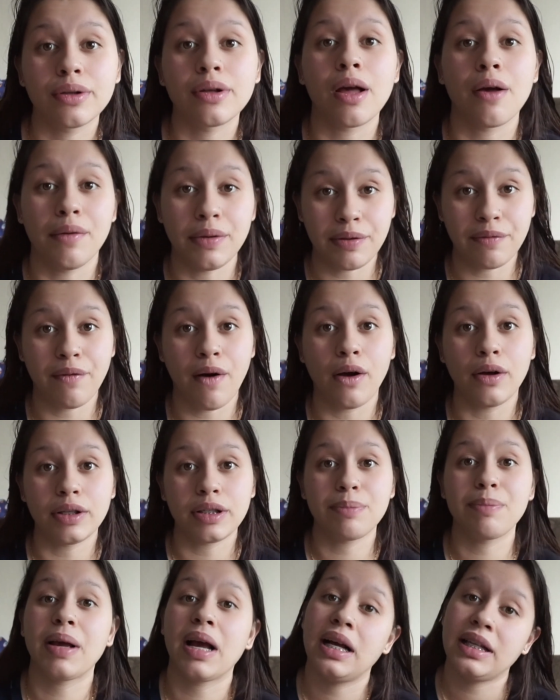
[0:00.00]
It was a false.
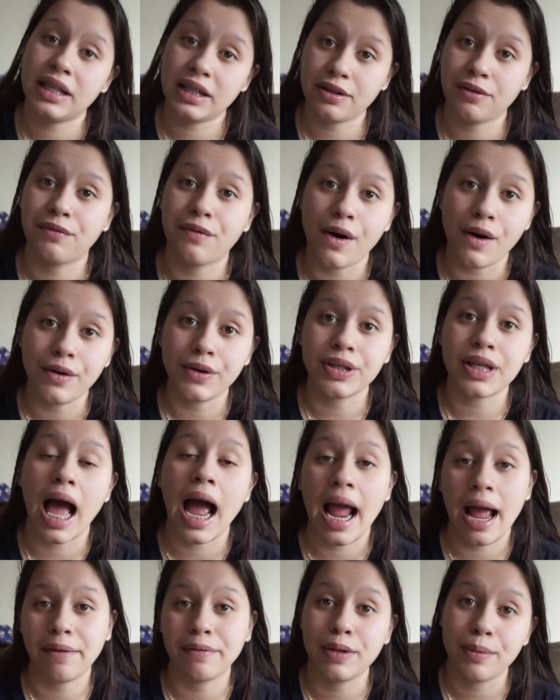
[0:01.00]
Because it's a false, I
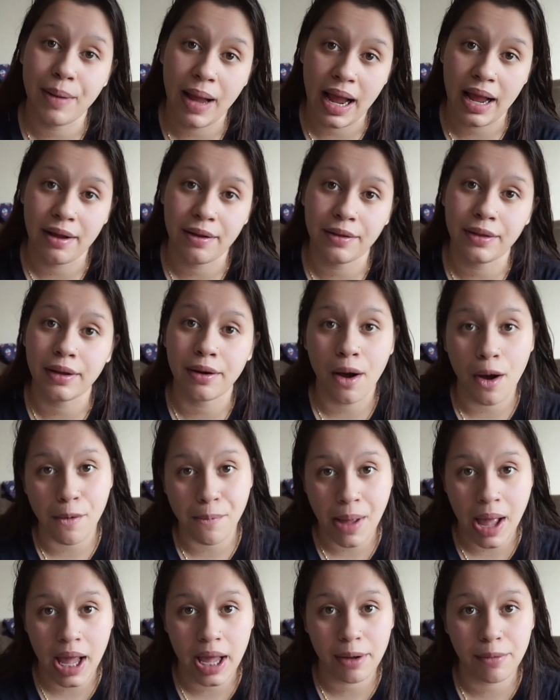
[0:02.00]
have to pay the
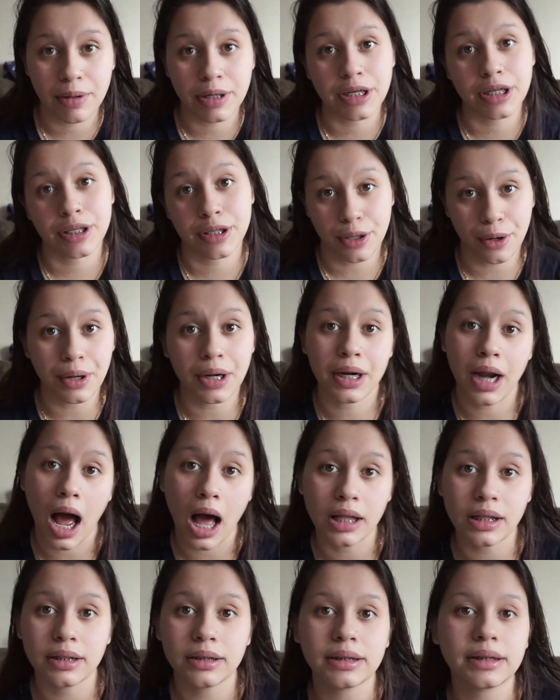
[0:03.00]
copay, which is
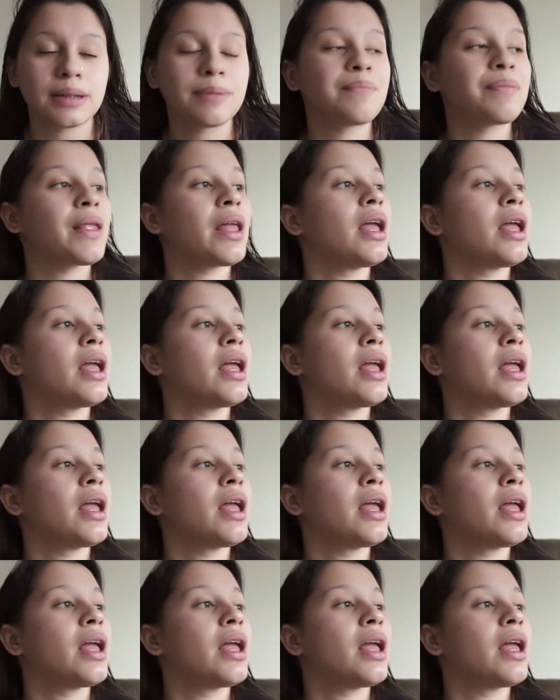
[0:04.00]
$30.